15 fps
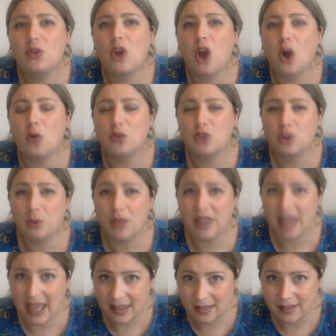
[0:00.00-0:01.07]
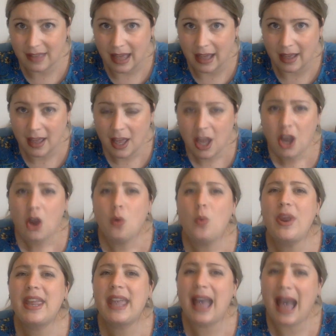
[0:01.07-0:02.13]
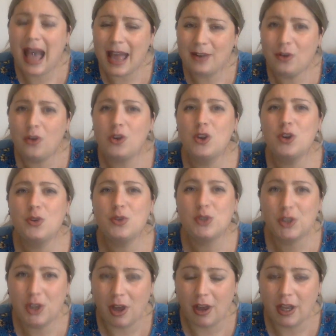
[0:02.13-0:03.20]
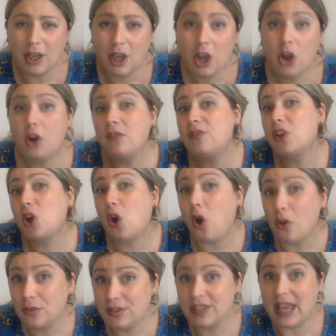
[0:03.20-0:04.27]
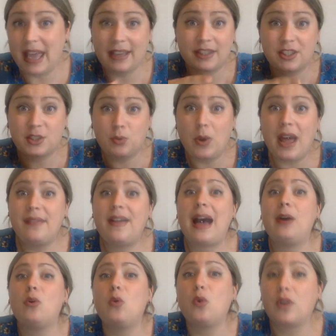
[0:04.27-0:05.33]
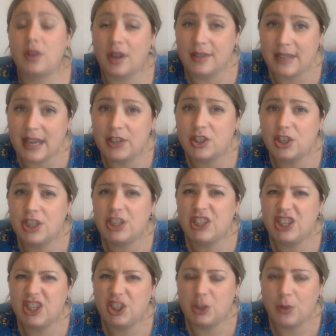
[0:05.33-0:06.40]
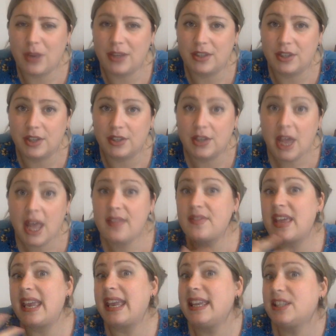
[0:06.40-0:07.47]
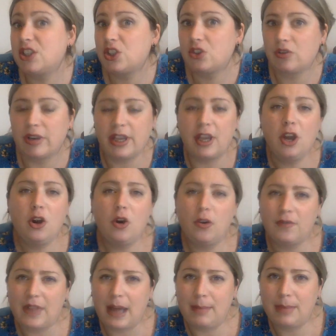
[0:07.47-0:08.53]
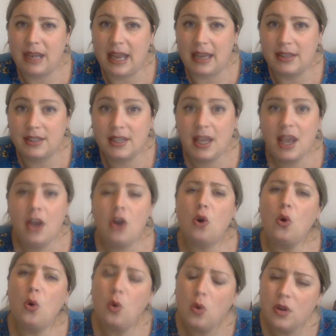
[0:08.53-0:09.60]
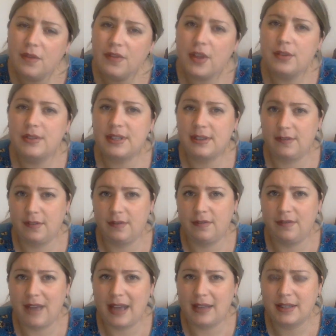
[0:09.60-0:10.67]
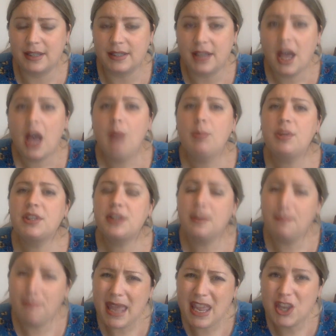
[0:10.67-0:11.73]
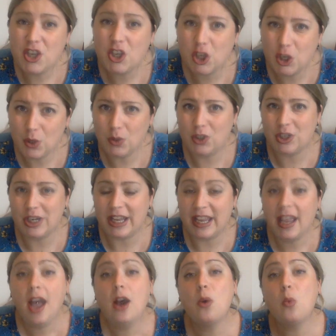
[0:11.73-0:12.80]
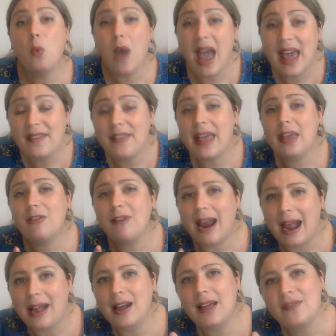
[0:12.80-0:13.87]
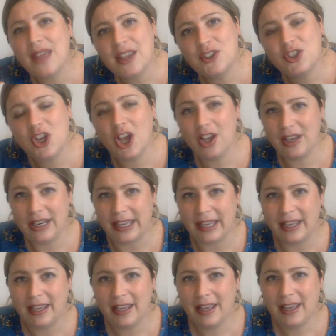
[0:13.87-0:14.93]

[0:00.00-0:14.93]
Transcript: culture within that. We cannot lose sight of the context where that organisation is situated, the history of that place, all of those different factors, but to me, hugely, where they are at their journey.